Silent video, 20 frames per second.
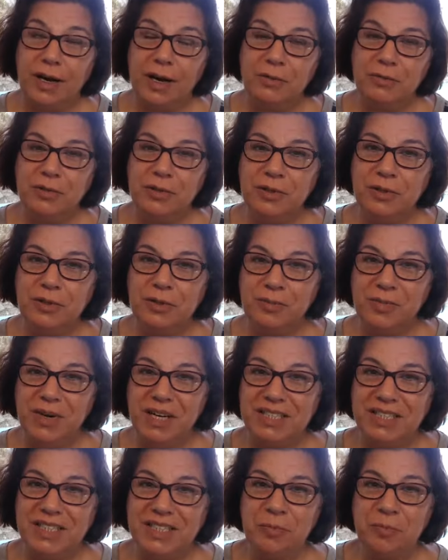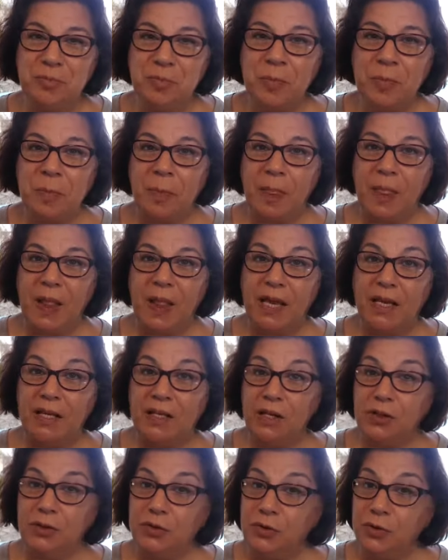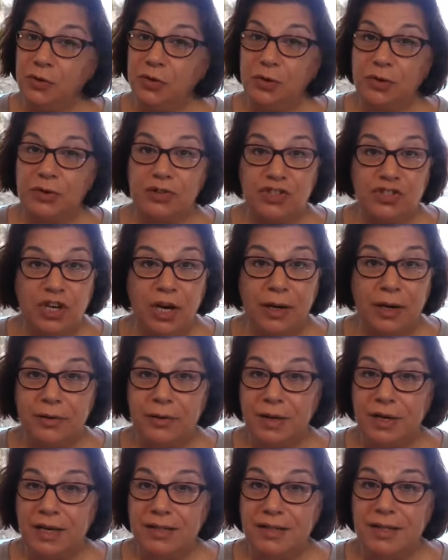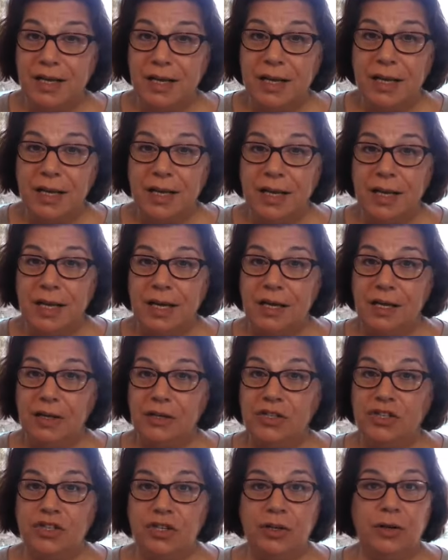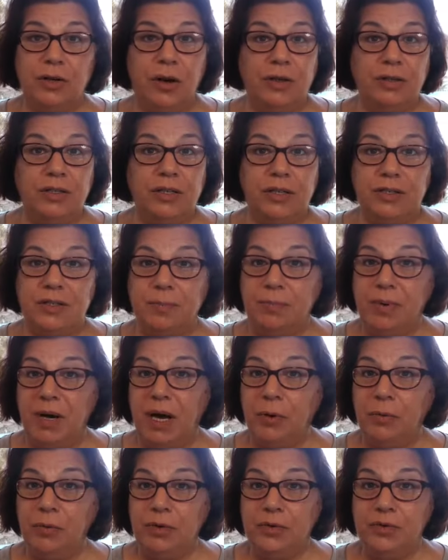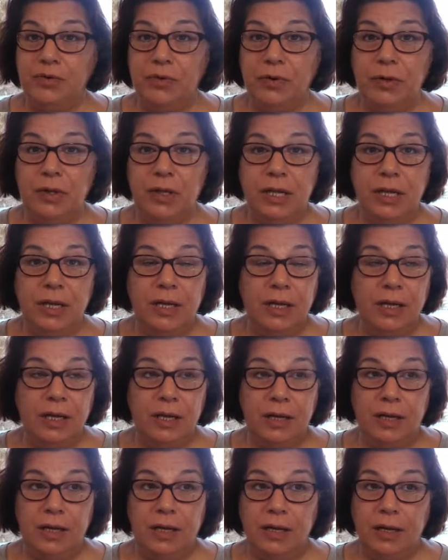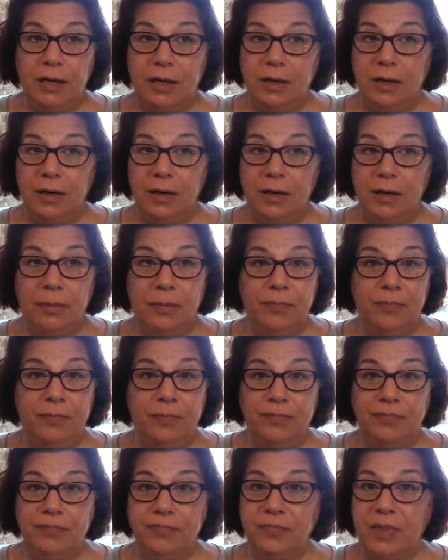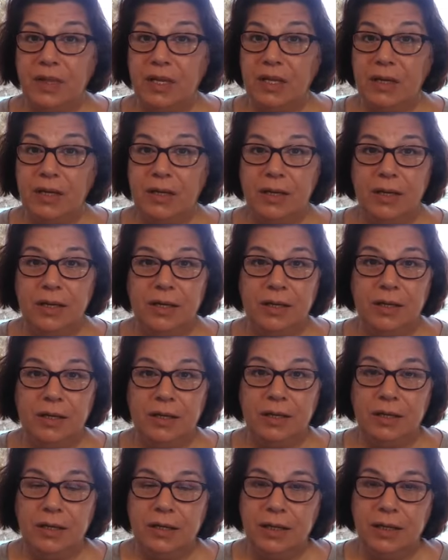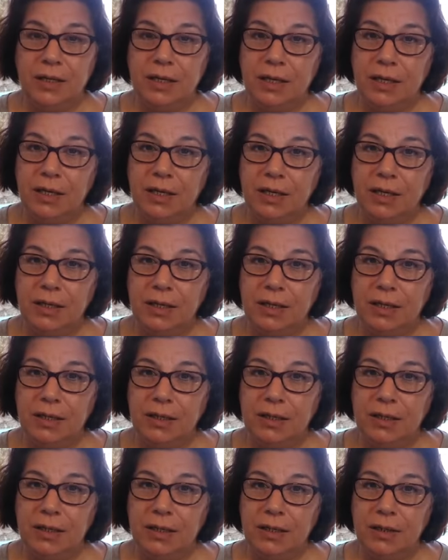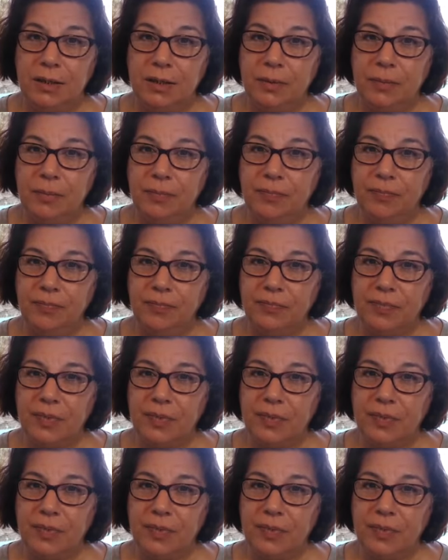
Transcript: around your body and into your chakras. Uh, Qigong is powerful. Um, uh, um,